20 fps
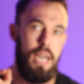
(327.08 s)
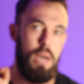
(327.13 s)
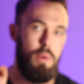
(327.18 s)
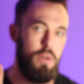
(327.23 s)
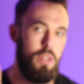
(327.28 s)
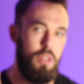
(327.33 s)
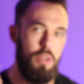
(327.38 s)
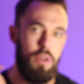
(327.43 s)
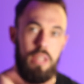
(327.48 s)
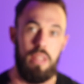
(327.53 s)
and
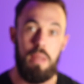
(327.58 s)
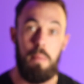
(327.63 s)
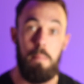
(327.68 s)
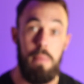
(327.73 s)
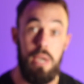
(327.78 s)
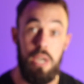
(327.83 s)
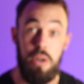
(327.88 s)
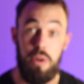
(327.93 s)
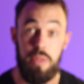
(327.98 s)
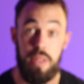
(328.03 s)
we look at the
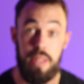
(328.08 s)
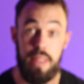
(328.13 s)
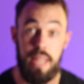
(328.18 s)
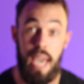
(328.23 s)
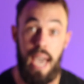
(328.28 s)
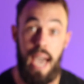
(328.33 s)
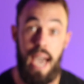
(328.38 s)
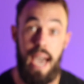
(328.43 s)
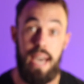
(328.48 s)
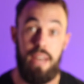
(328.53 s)
meal that
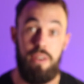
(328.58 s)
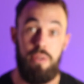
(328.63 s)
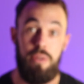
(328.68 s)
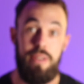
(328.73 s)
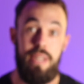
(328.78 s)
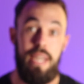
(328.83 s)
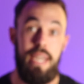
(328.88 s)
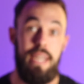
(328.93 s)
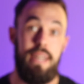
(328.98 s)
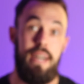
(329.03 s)
they had
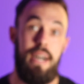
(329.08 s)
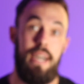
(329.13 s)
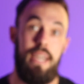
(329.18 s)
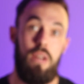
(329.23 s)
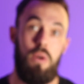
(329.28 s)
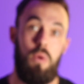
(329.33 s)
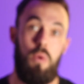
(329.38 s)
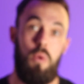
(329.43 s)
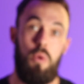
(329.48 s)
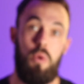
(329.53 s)
on date
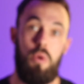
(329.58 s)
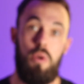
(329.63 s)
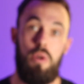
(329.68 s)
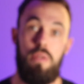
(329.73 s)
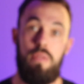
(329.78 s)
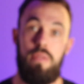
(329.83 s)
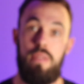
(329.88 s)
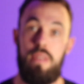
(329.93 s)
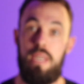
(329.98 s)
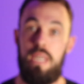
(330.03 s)
night
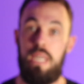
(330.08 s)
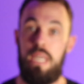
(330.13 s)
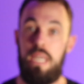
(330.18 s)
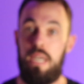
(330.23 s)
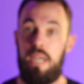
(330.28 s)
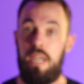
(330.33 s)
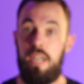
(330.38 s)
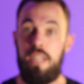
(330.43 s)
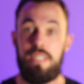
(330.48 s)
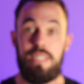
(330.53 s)
or
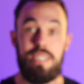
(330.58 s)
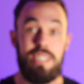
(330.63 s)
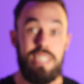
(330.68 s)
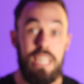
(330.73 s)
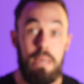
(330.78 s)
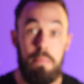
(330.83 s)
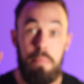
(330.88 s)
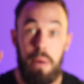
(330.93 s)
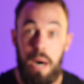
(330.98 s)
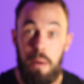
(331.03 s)
the
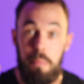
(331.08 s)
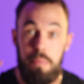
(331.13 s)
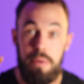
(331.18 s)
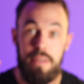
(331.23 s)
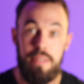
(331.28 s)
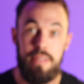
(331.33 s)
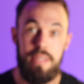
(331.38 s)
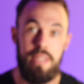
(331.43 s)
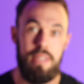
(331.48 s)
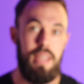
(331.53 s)
slip-up
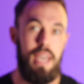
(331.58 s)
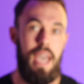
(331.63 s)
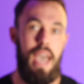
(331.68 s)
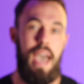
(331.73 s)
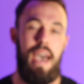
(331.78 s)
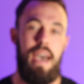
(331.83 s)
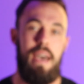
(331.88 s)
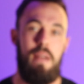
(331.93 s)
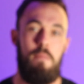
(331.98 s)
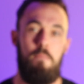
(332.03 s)
that they
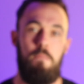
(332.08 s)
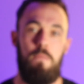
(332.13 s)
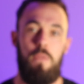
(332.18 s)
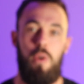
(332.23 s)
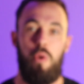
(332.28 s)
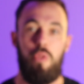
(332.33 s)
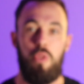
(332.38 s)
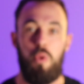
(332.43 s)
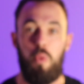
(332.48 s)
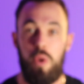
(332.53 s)
had
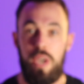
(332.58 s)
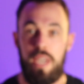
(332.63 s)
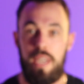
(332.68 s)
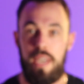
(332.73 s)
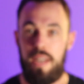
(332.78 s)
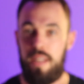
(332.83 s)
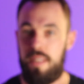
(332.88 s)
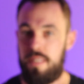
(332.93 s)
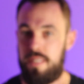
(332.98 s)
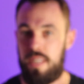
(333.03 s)
on the
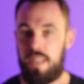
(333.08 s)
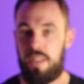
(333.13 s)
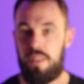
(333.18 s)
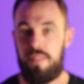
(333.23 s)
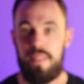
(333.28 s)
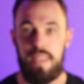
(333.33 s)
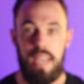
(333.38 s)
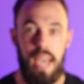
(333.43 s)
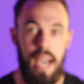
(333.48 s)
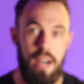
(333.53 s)
weekend sitting
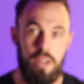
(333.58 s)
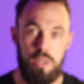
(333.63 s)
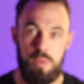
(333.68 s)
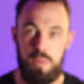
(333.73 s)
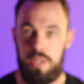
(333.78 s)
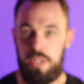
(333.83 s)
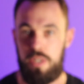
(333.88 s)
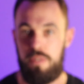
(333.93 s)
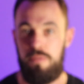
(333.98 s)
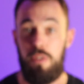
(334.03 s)
on the couch
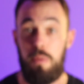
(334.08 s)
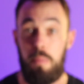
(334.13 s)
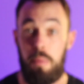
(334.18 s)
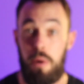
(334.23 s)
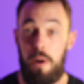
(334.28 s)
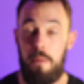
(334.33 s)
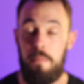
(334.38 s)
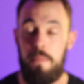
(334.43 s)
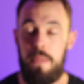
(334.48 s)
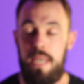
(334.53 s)
watching
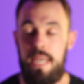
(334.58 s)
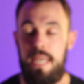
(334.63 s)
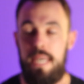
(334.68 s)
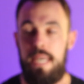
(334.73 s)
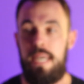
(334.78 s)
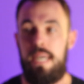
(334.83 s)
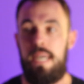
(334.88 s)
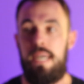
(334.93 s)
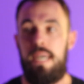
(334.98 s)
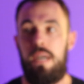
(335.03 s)
football,
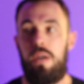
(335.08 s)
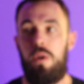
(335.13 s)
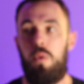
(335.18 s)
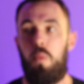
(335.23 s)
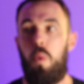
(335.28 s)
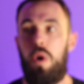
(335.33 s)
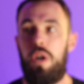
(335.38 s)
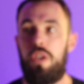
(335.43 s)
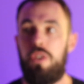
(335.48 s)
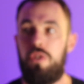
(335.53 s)

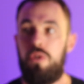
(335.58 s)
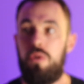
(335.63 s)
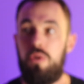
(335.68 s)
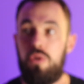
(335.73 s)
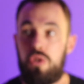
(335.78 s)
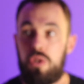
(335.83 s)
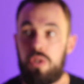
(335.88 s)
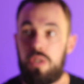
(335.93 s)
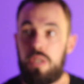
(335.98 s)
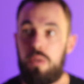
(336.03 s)
what
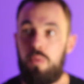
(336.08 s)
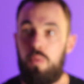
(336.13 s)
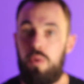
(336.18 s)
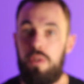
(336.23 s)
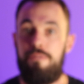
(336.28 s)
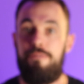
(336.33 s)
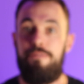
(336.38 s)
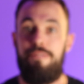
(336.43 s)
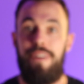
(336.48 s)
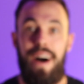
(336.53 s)
usually
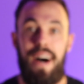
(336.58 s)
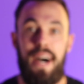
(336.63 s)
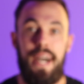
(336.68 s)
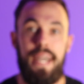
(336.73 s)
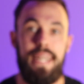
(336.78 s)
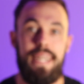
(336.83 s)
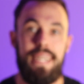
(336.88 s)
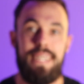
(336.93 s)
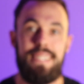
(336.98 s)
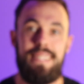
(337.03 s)
we
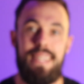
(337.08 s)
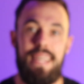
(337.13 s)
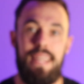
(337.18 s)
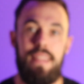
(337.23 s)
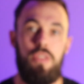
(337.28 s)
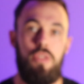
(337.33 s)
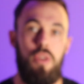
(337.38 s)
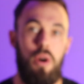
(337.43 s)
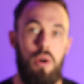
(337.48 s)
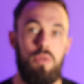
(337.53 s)
find is
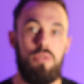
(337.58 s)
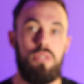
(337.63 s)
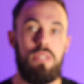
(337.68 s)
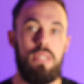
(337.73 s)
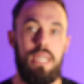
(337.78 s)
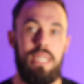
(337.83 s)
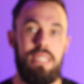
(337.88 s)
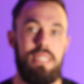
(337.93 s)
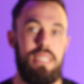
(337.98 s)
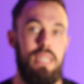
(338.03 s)
that those
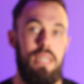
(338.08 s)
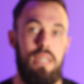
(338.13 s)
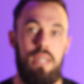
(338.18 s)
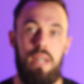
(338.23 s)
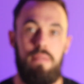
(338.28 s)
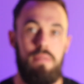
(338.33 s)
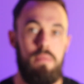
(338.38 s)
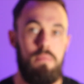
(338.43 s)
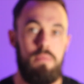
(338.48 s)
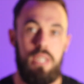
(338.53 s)
things in and
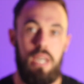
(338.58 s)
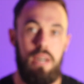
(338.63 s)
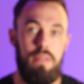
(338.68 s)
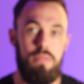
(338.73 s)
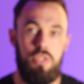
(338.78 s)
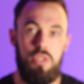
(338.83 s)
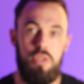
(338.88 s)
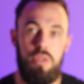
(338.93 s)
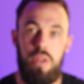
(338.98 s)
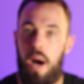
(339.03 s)
of
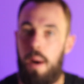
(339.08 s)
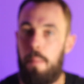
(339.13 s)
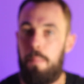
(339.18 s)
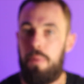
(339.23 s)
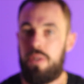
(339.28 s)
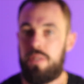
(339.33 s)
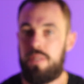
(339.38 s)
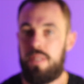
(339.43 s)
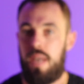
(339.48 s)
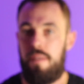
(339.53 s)
themselves do not
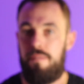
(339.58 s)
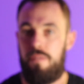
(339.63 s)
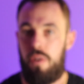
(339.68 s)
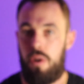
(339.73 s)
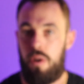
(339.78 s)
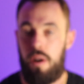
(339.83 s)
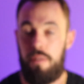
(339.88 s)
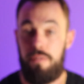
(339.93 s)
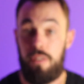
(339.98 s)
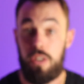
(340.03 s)
put us that
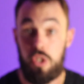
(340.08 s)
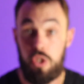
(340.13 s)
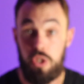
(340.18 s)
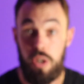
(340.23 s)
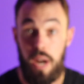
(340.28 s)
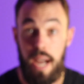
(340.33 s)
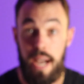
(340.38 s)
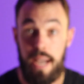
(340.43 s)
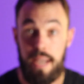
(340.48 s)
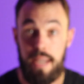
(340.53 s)
far off on
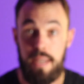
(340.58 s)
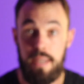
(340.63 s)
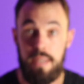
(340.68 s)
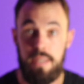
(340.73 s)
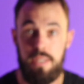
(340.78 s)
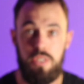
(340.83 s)
track.